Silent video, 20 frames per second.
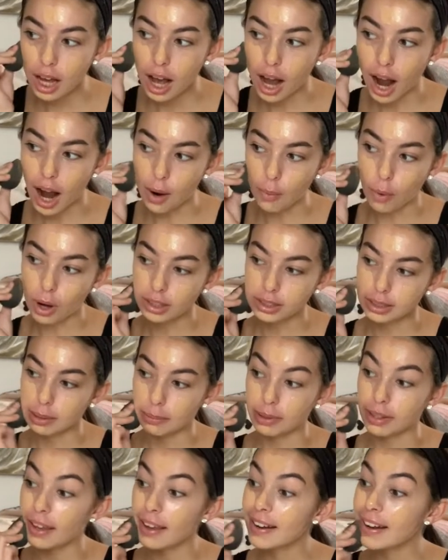I want to
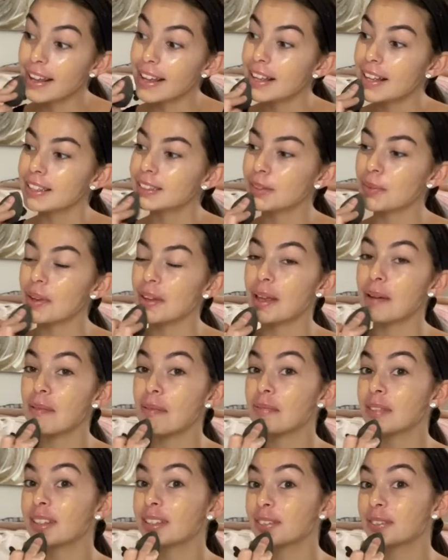be in it. So we came
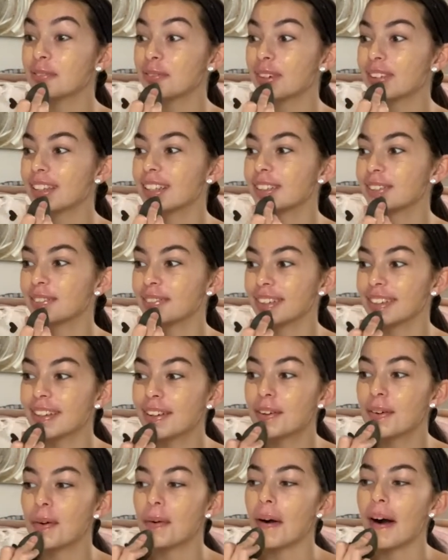up with this really
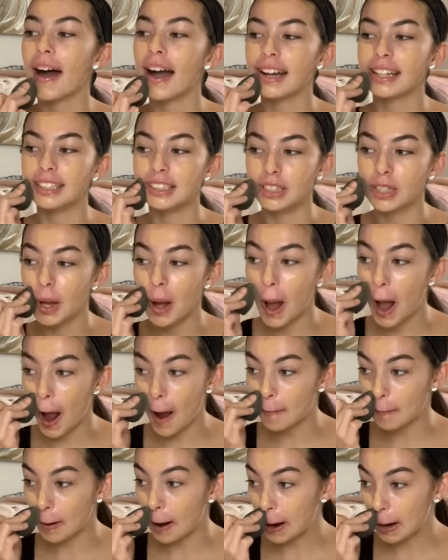cool idea.
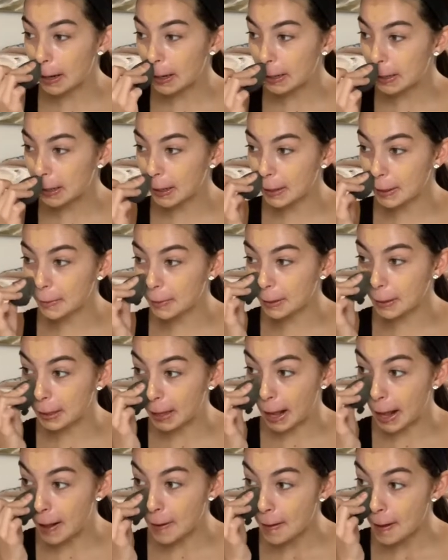I'm not going to tell you it
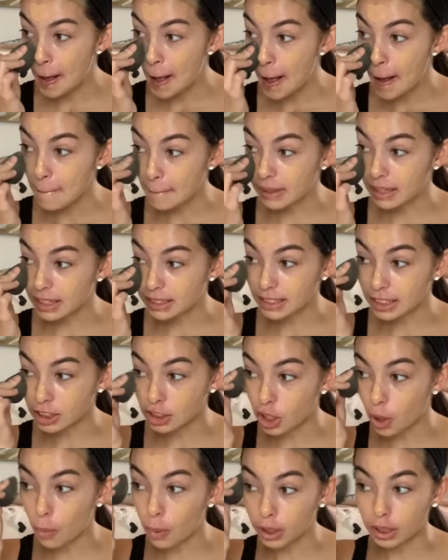yet because I
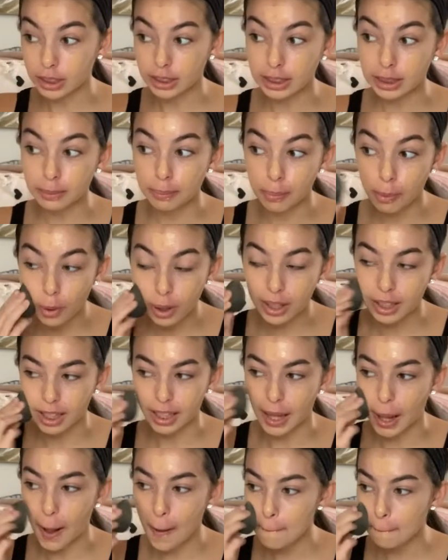don't want to spoil
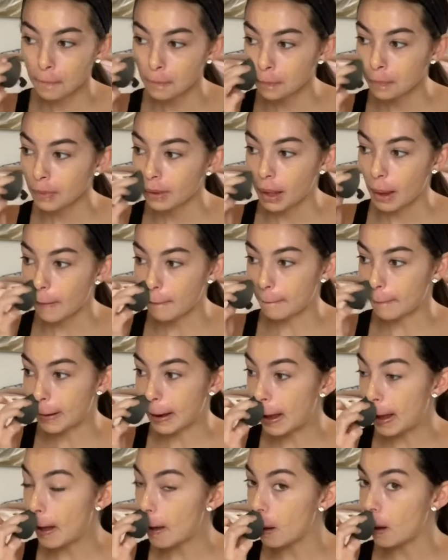it.
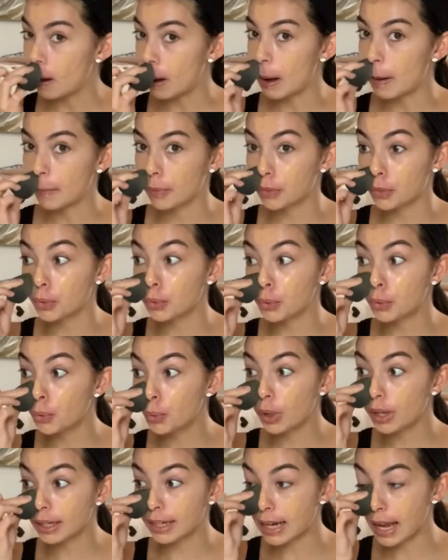But
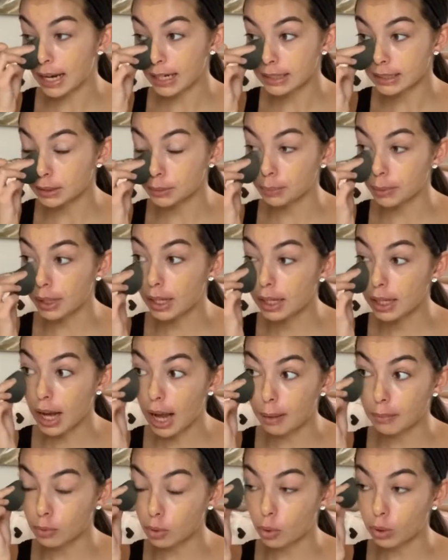through next week,
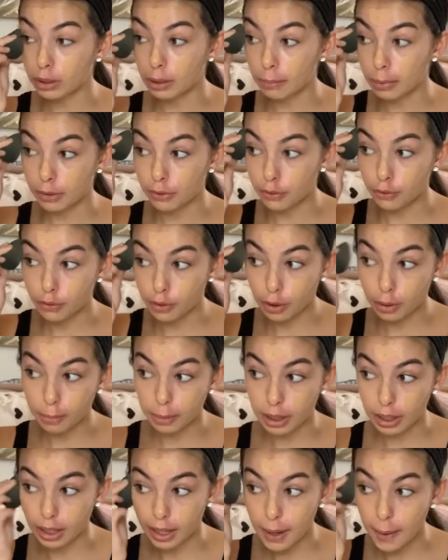I'm going to be
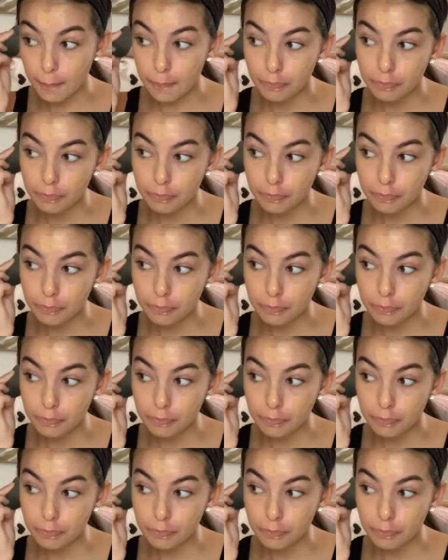filming it.